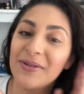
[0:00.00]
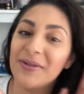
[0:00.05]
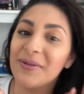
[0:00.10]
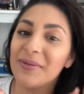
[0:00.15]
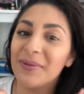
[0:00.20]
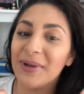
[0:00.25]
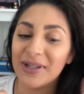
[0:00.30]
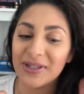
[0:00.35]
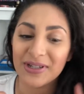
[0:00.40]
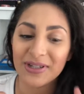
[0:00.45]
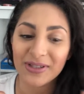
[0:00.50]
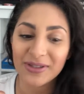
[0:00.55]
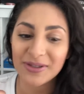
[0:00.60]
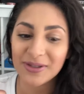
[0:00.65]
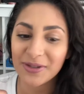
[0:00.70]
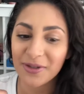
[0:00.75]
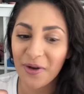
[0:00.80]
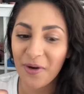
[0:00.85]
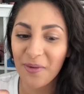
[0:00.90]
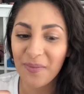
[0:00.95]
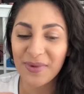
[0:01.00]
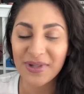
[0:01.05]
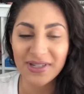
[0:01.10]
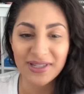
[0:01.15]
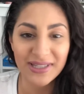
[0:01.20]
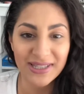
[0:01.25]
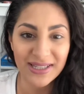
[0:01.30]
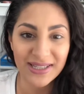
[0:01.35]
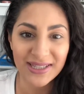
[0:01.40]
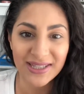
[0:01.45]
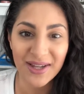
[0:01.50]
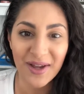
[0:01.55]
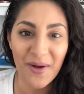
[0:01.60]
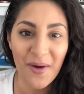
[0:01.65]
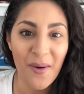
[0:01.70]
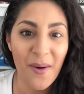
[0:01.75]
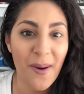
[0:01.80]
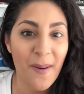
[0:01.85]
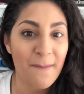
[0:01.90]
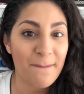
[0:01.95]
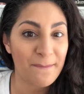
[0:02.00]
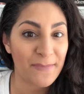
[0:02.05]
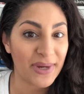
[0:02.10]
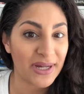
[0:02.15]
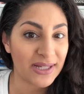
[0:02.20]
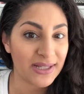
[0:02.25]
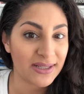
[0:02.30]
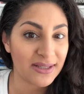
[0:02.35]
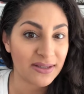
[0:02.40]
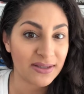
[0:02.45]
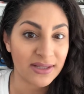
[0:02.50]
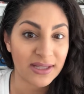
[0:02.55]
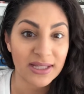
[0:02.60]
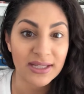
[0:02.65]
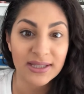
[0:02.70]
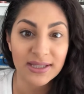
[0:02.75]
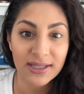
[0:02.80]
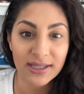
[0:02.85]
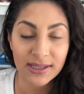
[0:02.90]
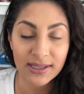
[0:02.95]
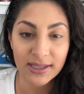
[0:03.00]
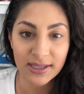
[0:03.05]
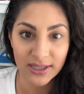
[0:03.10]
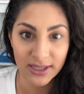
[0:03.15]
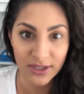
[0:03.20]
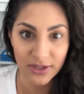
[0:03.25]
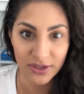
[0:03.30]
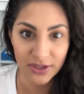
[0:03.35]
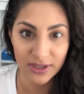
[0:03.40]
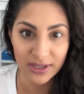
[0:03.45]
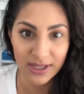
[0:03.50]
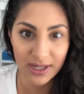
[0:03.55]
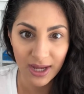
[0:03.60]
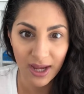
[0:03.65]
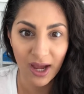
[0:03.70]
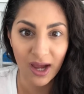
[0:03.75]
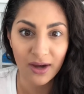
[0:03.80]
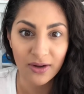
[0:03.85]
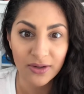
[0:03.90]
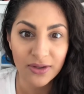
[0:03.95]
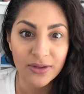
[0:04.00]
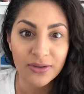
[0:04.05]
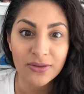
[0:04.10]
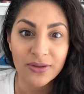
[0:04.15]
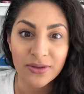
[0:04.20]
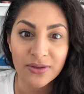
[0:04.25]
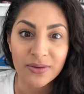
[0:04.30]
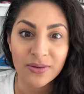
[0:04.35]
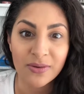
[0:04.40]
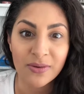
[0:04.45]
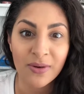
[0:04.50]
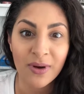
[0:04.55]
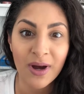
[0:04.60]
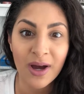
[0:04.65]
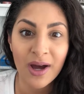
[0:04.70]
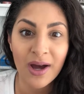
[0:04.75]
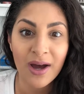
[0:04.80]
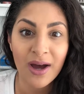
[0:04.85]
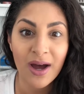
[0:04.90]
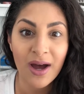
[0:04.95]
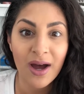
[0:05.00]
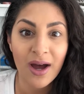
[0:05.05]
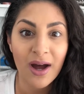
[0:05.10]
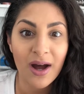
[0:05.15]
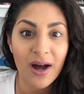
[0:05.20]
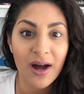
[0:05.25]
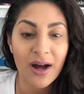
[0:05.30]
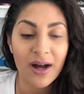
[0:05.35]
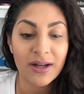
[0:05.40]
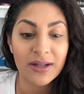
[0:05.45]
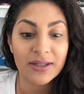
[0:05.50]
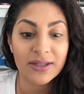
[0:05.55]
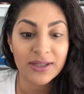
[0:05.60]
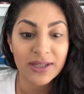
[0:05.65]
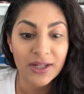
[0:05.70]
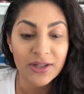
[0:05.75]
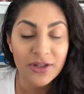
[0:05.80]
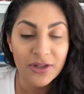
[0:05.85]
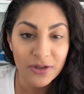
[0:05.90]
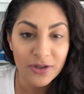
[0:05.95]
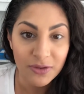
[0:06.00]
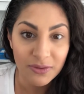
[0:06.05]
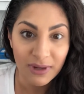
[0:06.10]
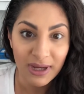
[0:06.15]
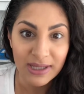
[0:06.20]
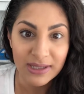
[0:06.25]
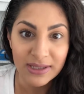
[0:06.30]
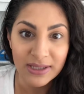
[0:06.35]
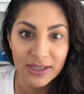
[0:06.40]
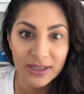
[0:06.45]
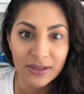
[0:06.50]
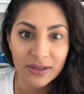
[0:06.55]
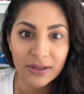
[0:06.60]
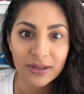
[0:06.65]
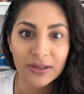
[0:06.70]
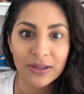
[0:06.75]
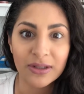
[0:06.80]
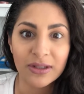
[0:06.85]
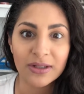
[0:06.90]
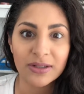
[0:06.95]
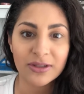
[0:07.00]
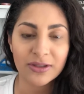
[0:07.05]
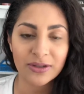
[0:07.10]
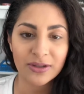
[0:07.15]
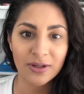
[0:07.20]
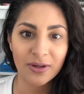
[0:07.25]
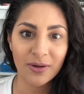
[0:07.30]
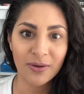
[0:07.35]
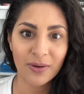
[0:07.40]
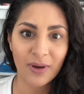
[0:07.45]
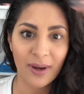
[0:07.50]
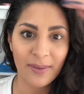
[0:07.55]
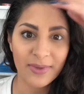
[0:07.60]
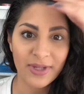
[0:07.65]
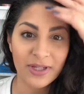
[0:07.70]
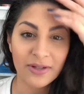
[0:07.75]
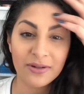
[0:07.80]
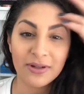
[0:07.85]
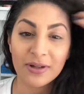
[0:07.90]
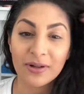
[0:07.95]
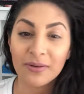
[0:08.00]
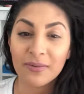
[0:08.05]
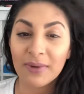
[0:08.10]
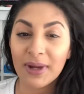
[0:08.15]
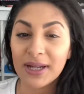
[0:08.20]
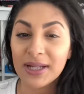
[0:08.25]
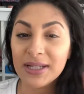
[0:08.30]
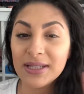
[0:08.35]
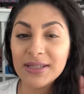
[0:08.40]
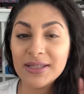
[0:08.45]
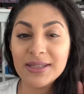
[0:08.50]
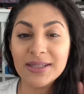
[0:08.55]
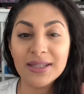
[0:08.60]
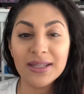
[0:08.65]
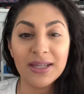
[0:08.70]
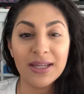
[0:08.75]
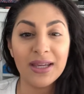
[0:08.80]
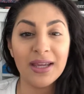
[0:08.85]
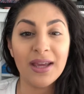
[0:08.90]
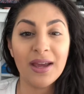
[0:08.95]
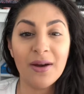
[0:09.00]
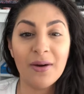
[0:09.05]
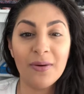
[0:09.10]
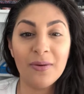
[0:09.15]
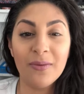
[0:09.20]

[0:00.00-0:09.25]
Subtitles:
with watching so much detail, but this is essentially how you do such a drastic look. So I mean, you can already see